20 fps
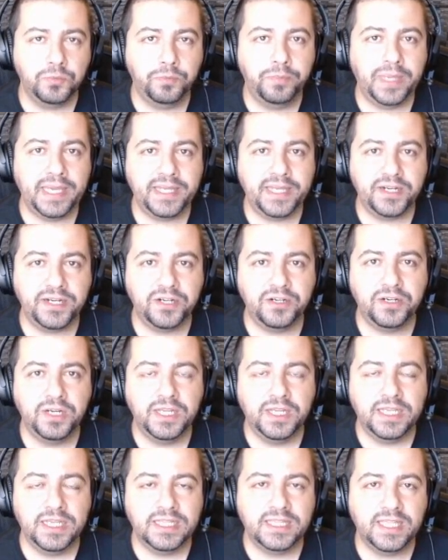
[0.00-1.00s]
better
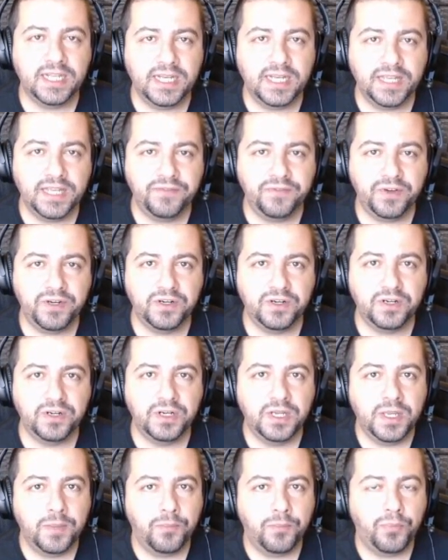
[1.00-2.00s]
deliver
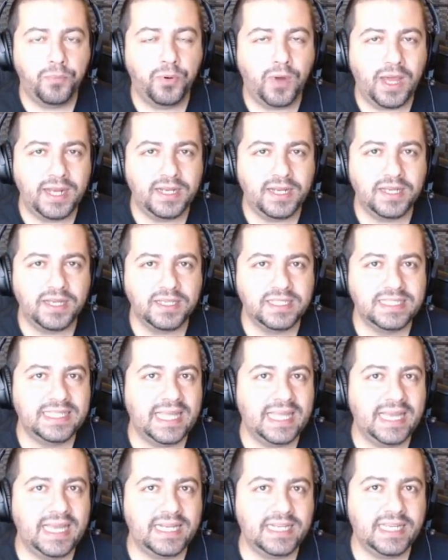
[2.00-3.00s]
products
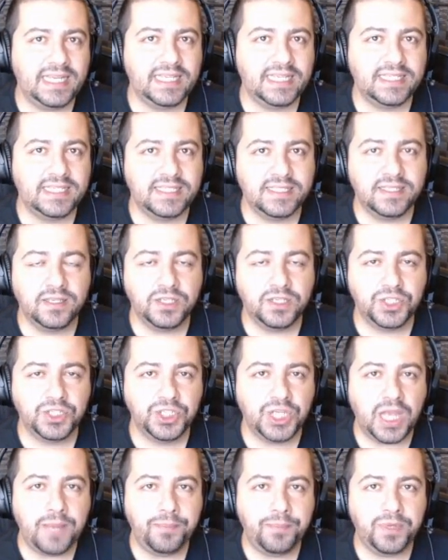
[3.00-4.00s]
that its
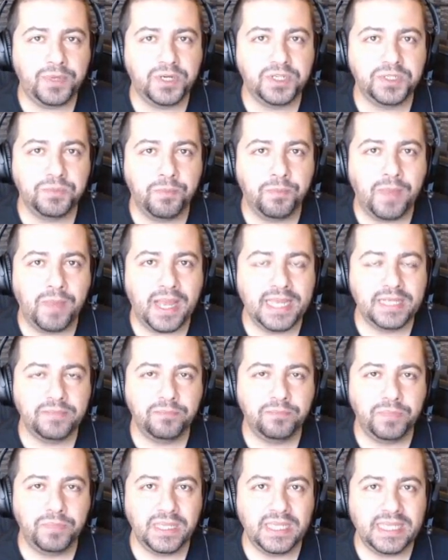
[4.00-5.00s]
shoppers might
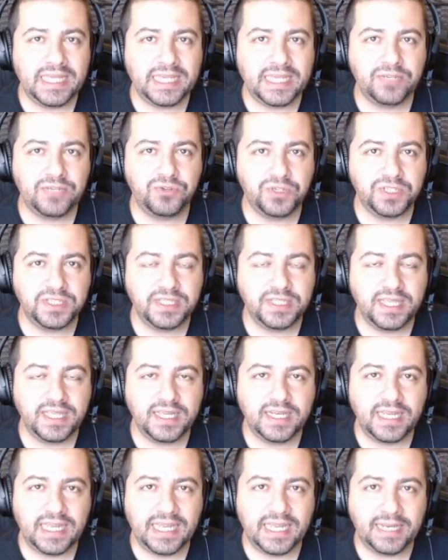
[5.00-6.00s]
be
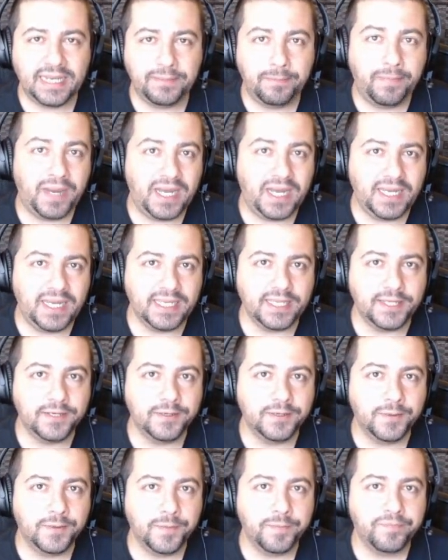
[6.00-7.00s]
interested in buying,
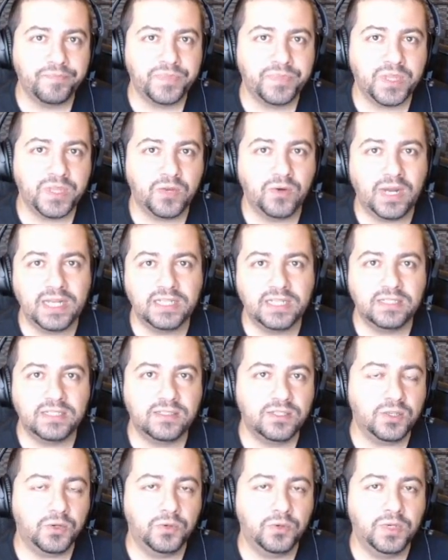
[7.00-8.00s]
right?
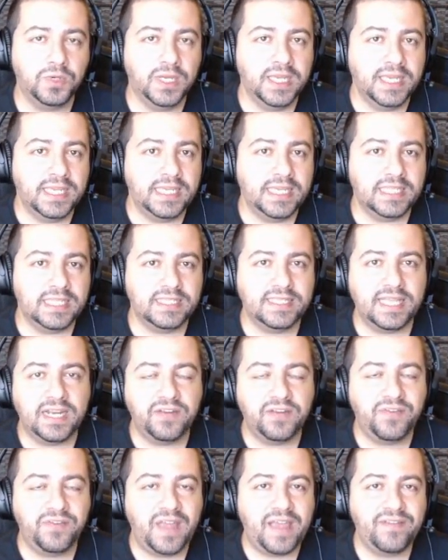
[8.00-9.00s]
So instead
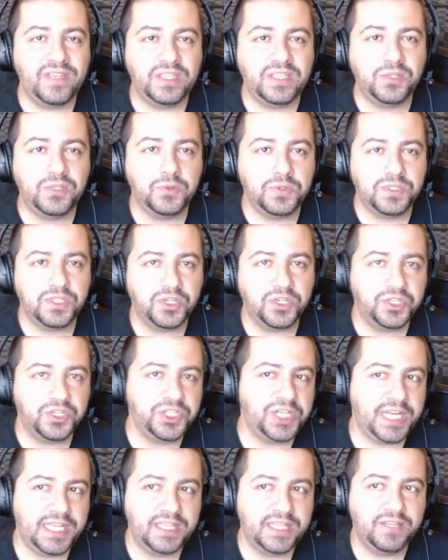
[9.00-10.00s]
of having to
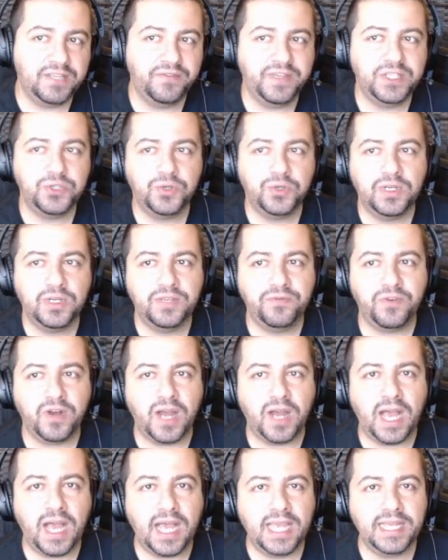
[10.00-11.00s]
search individually for
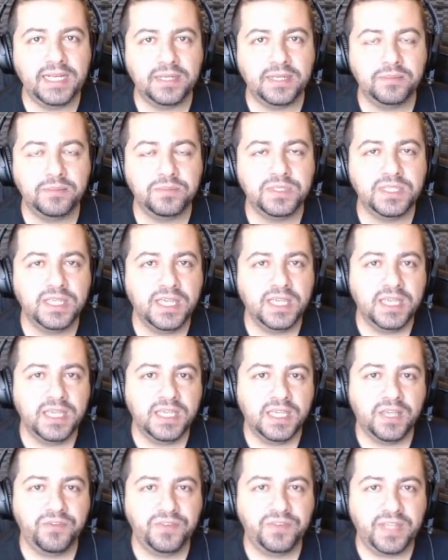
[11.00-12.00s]
items,
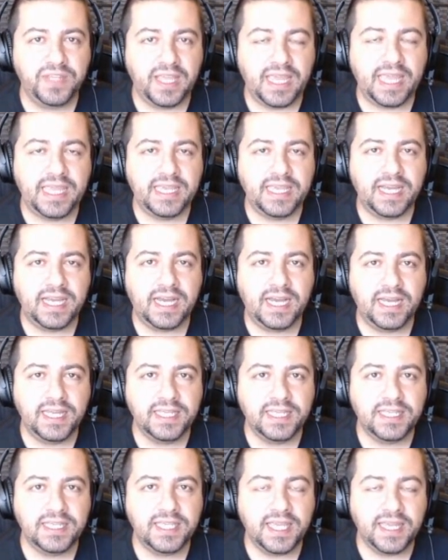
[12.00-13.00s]
if the
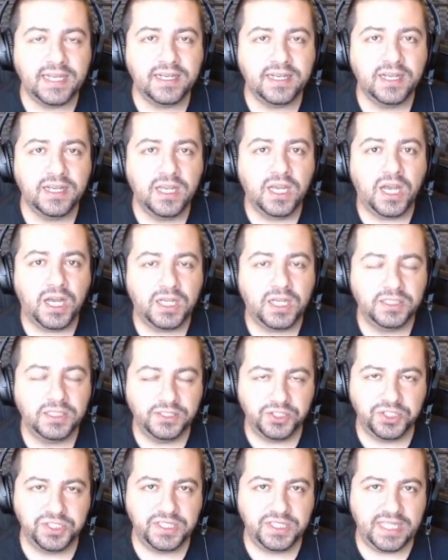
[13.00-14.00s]
AI can
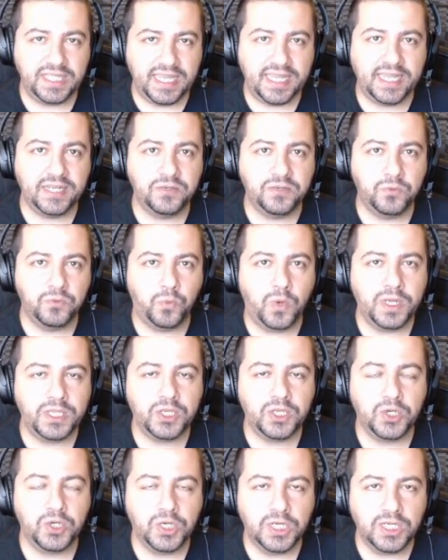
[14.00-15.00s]
understand what
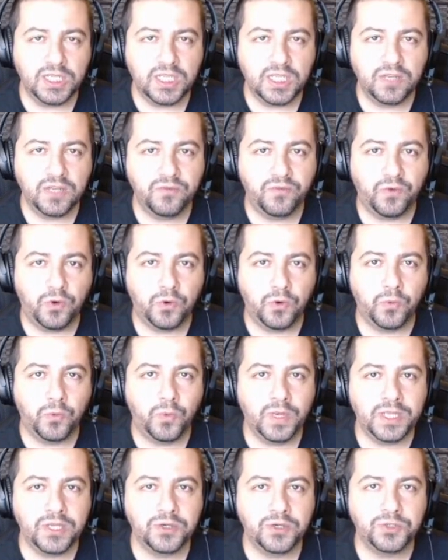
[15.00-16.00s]
you're looking for,
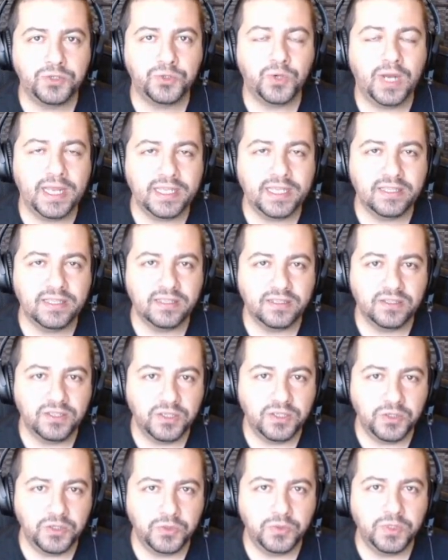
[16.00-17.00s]
what you're trying to
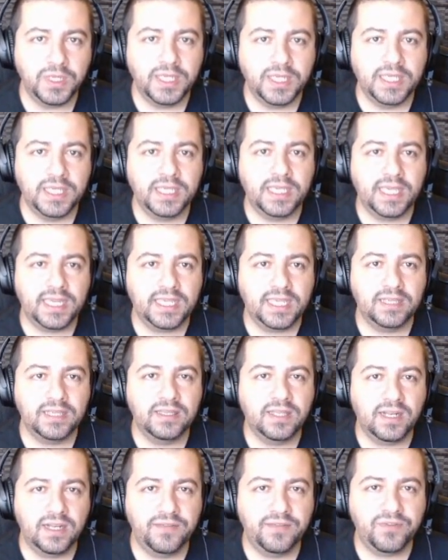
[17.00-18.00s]
do, it can
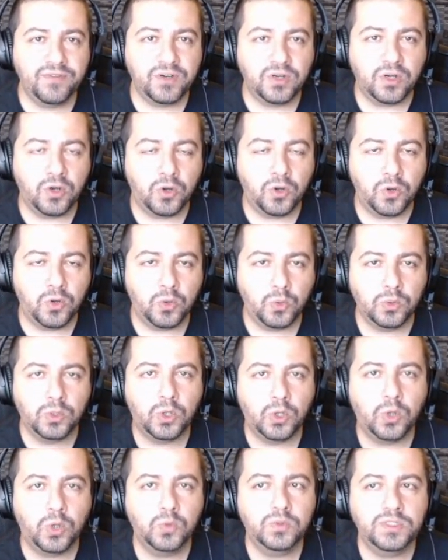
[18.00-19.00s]
deliver a whole
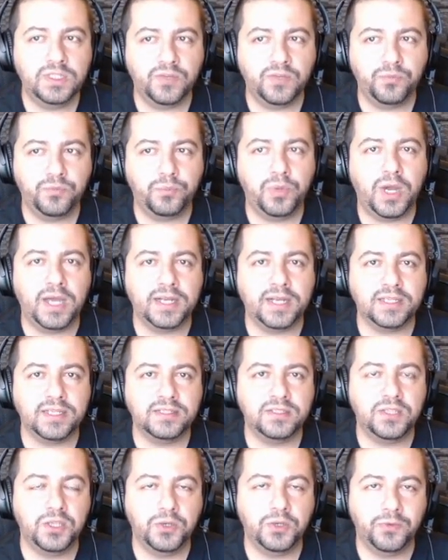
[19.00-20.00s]
host of
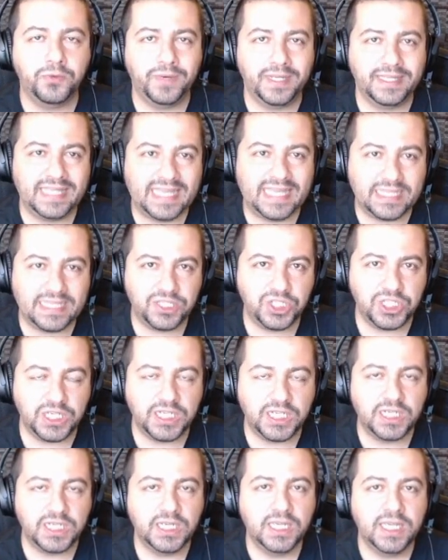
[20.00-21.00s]
products to your
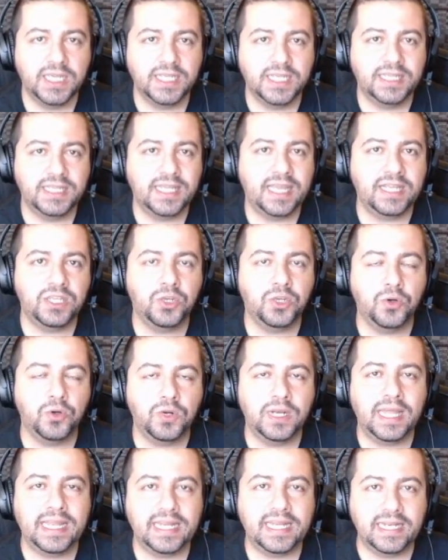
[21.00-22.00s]
attention that you're
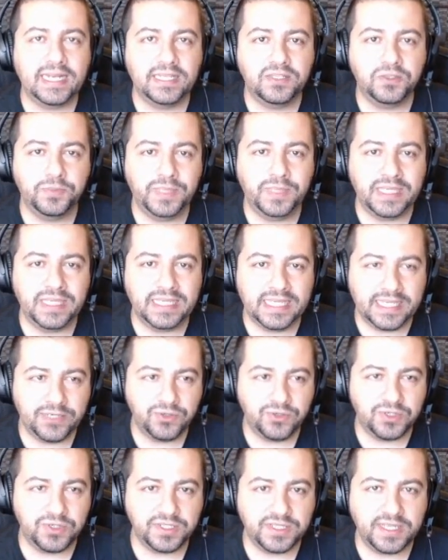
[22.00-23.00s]
likely to be
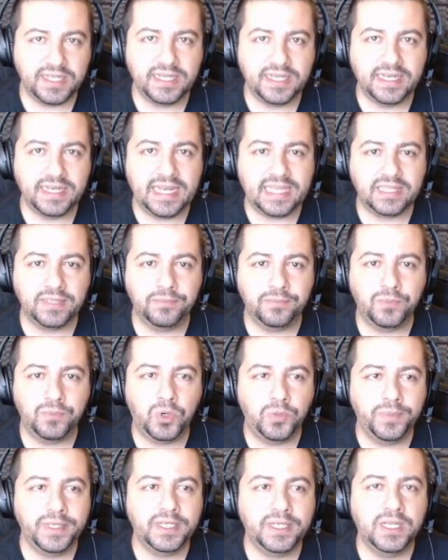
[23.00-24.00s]
interested in at the
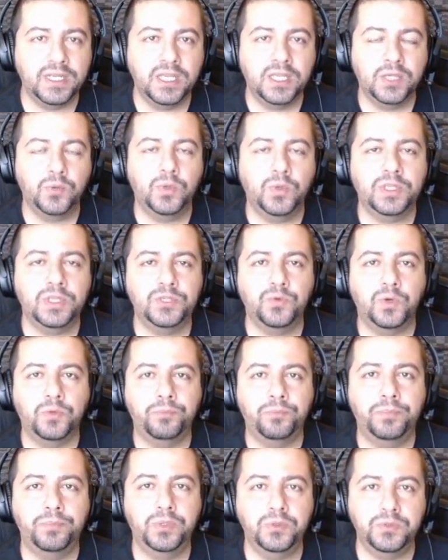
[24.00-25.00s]
moment, which will
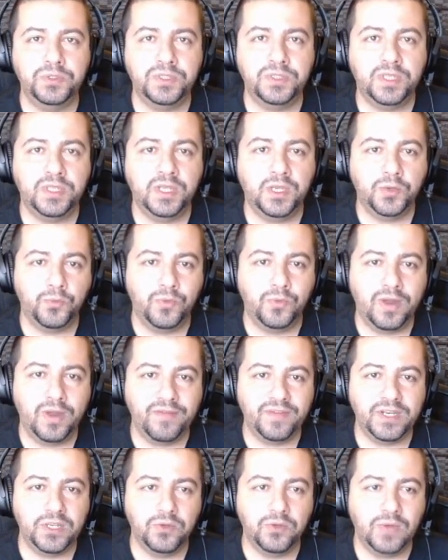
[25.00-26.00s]
boost
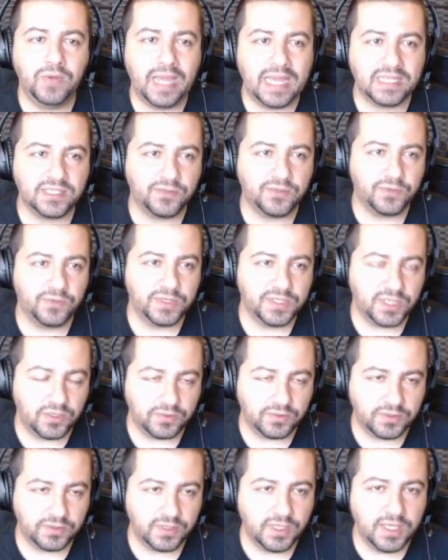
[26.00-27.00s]
revenue as a
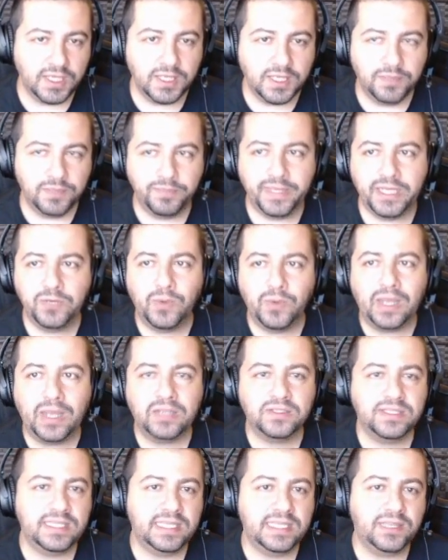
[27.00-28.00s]
result. Meanwhile,
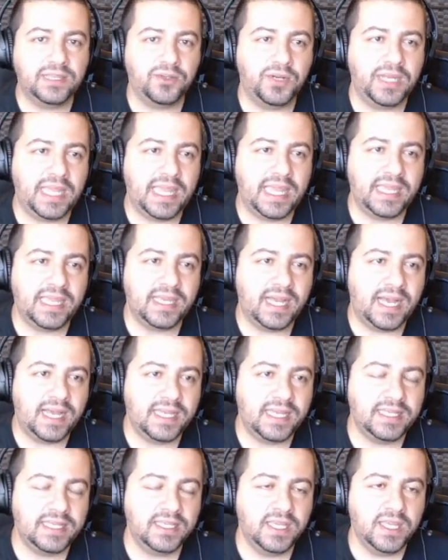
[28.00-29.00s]

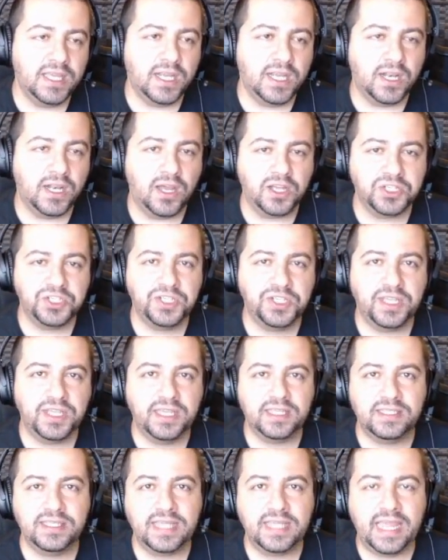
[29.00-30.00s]
C3.ai launched
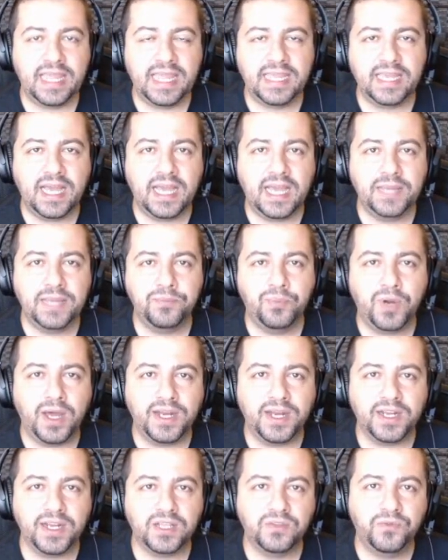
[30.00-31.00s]
its AI
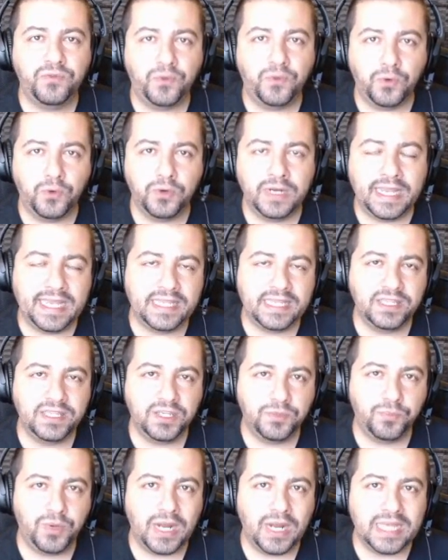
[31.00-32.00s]
product for
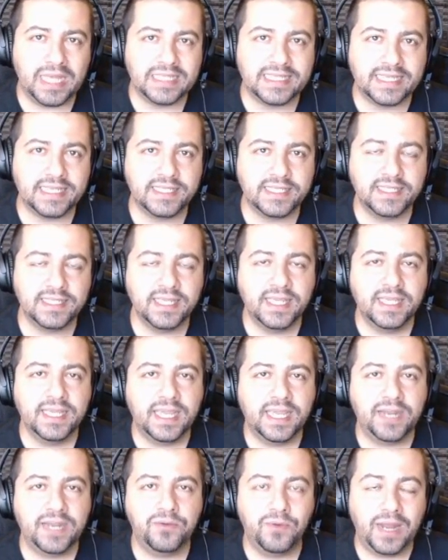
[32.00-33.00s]
enterprises,
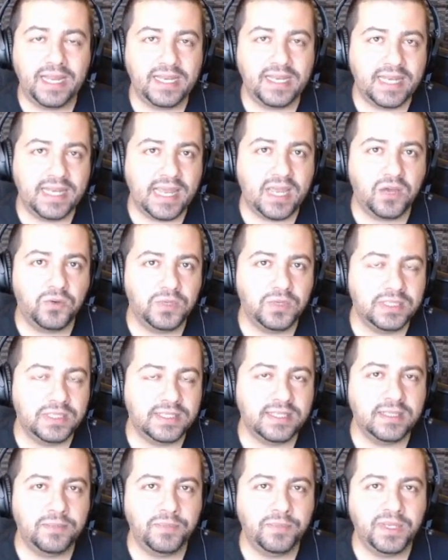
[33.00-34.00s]
and right now it's
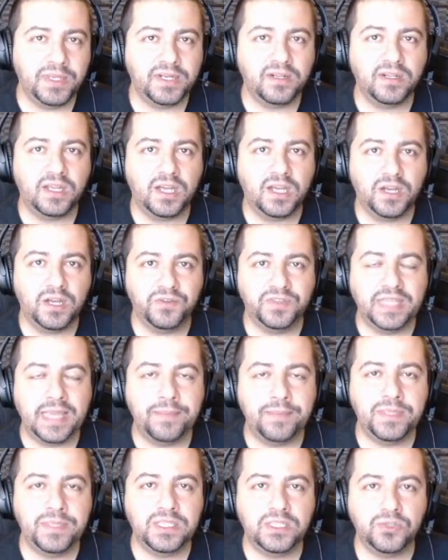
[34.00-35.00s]
in the middle of
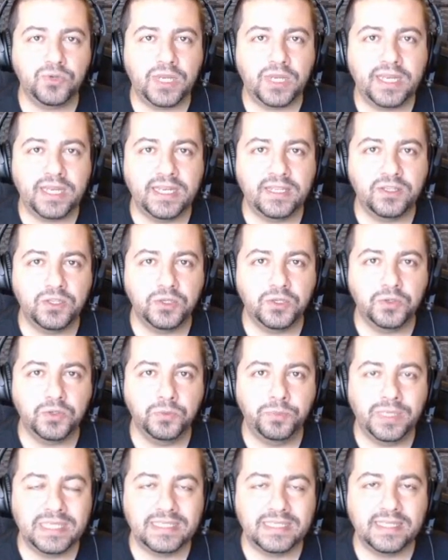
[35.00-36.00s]
demonstrating to
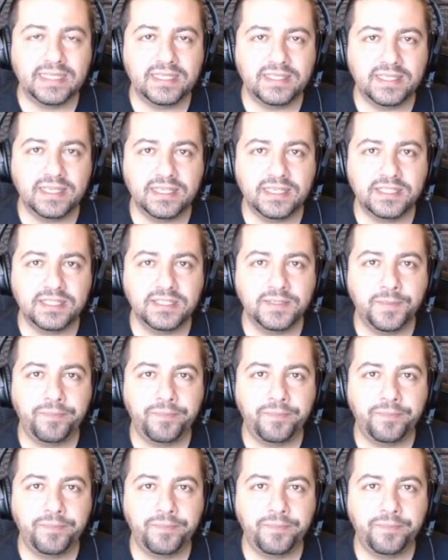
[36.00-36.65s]
businesses